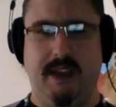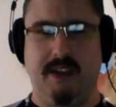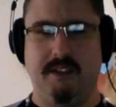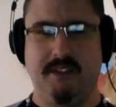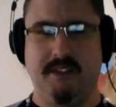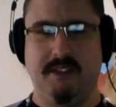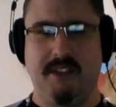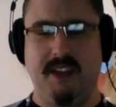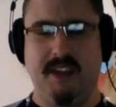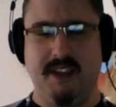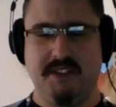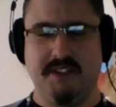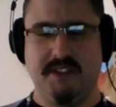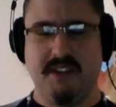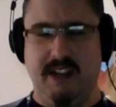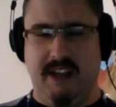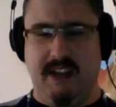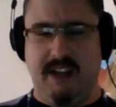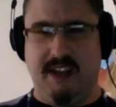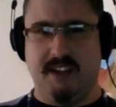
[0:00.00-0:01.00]
And these
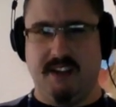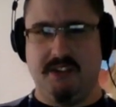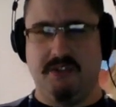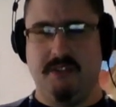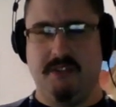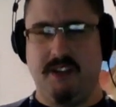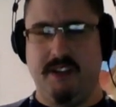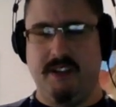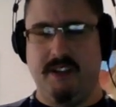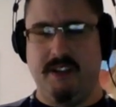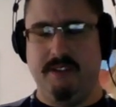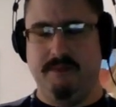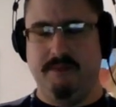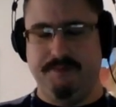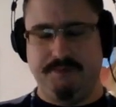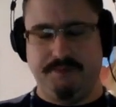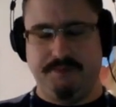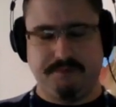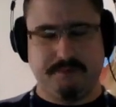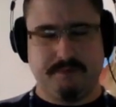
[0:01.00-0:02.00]
can actually,
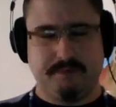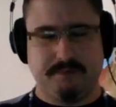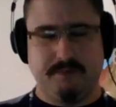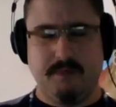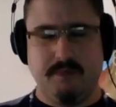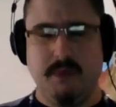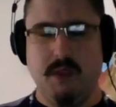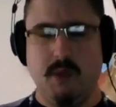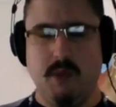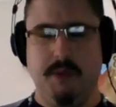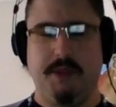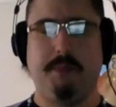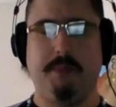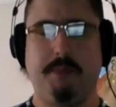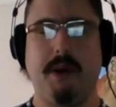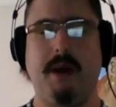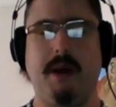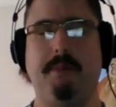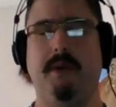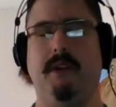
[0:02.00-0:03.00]
with the
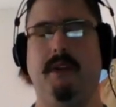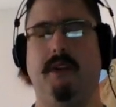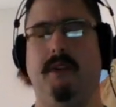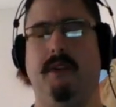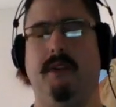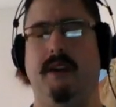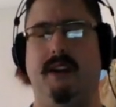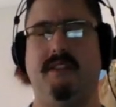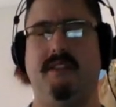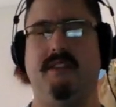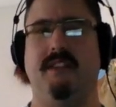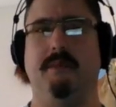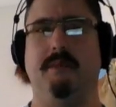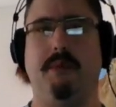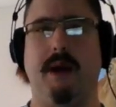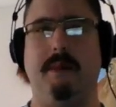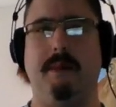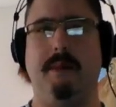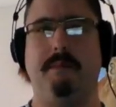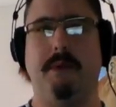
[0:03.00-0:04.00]
proper ingredients and the
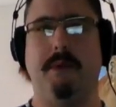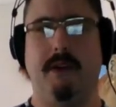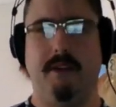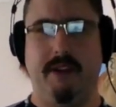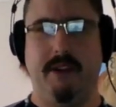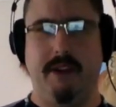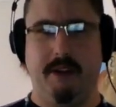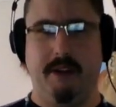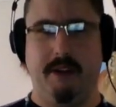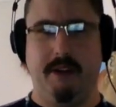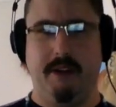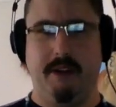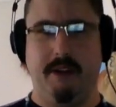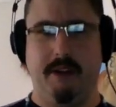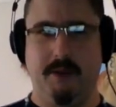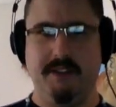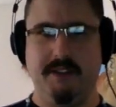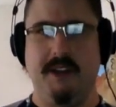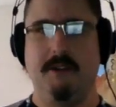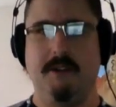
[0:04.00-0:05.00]
proper
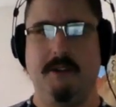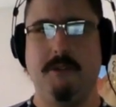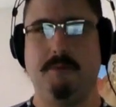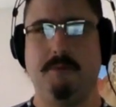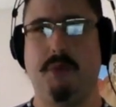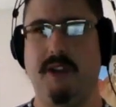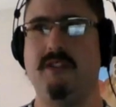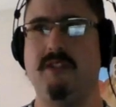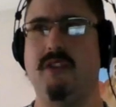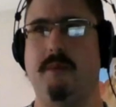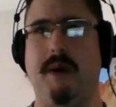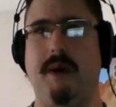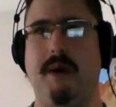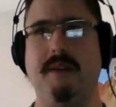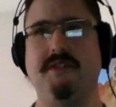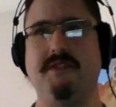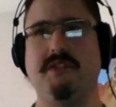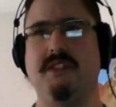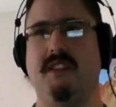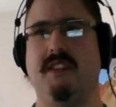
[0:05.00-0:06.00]
intention put
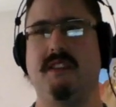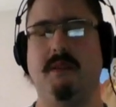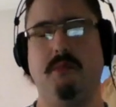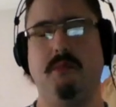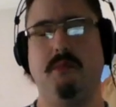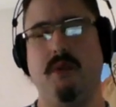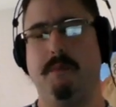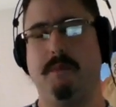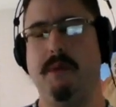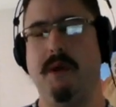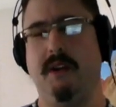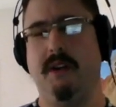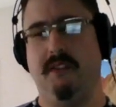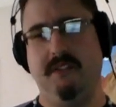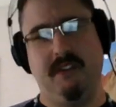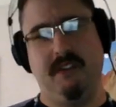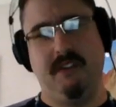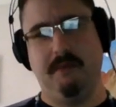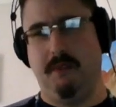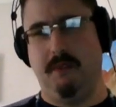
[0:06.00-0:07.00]
into them, I've seen them repel
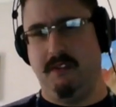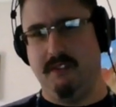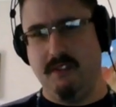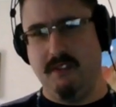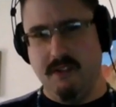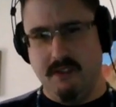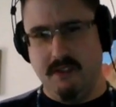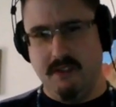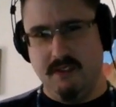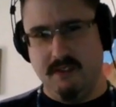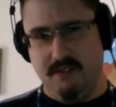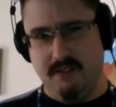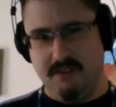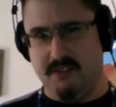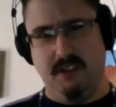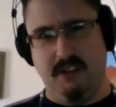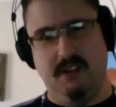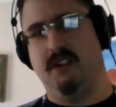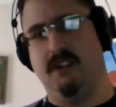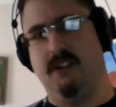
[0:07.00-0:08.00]
demons.
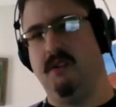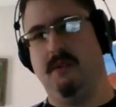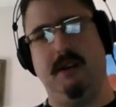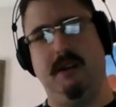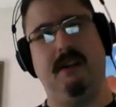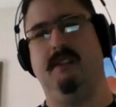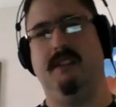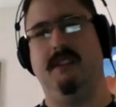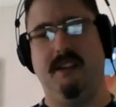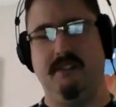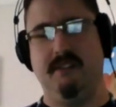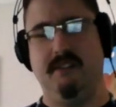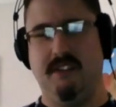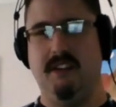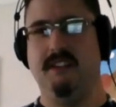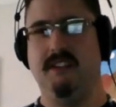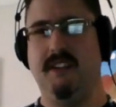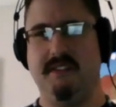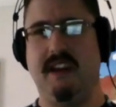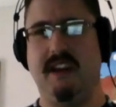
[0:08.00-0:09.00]
So these
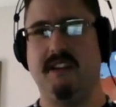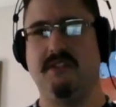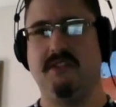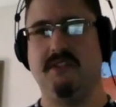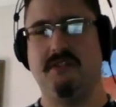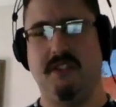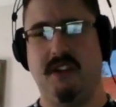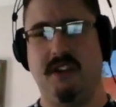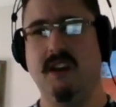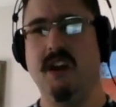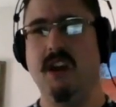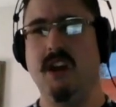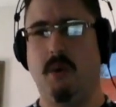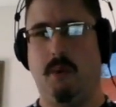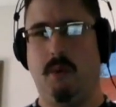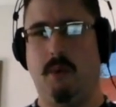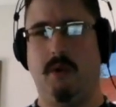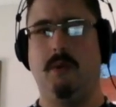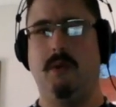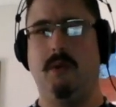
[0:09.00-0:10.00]
actually
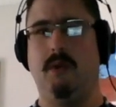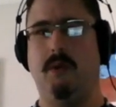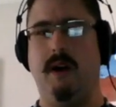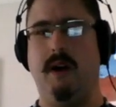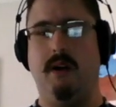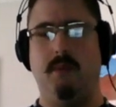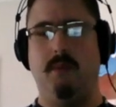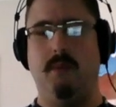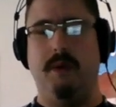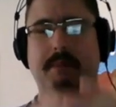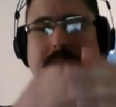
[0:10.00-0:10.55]
work real well.